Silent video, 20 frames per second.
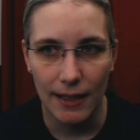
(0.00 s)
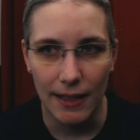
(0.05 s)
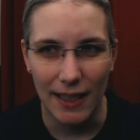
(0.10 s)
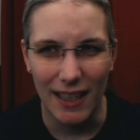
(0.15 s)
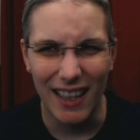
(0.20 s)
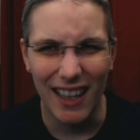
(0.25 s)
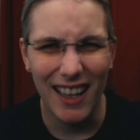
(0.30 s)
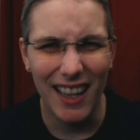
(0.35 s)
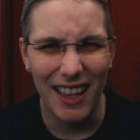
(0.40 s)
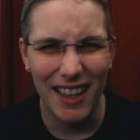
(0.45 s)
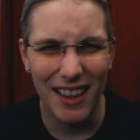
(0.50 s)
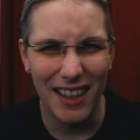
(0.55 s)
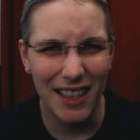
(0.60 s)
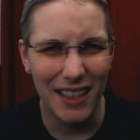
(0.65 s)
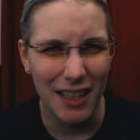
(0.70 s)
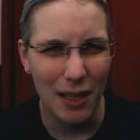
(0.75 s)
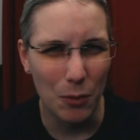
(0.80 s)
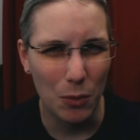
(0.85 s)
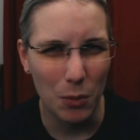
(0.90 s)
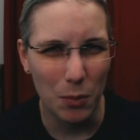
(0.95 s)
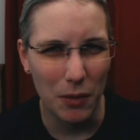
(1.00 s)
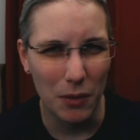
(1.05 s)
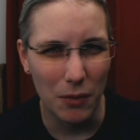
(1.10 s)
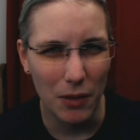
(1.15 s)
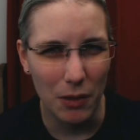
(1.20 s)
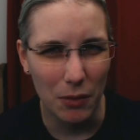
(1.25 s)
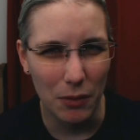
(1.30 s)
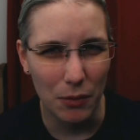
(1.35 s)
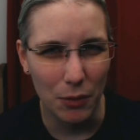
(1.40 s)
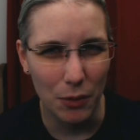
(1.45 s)
Yeah, I think that would be
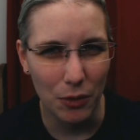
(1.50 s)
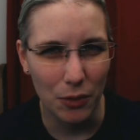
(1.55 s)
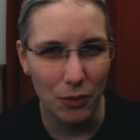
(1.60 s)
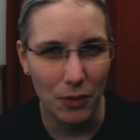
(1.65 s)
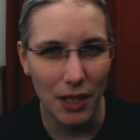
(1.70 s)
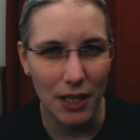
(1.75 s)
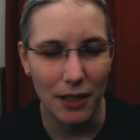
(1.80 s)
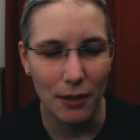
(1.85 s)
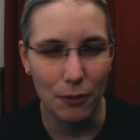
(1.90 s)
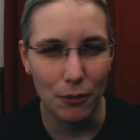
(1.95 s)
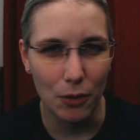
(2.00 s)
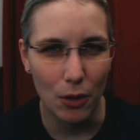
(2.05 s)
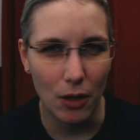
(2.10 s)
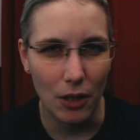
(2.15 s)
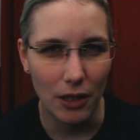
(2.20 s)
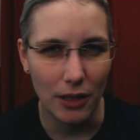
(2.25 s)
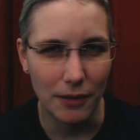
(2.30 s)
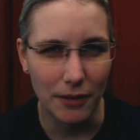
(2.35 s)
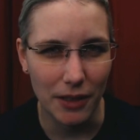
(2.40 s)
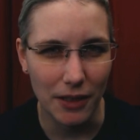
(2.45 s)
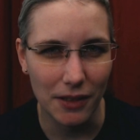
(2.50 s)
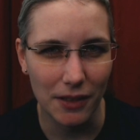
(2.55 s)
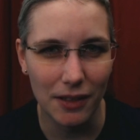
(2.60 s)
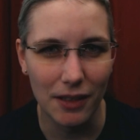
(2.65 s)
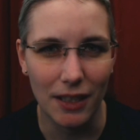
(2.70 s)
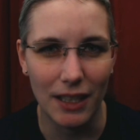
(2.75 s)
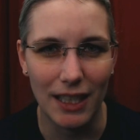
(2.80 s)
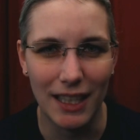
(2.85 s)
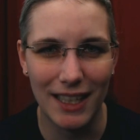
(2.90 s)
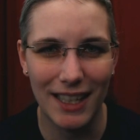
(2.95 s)
very frustrating for all of
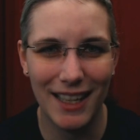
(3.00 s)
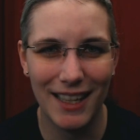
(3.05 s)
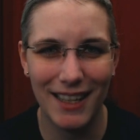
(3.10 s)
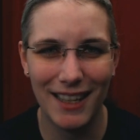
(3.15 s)
us uh,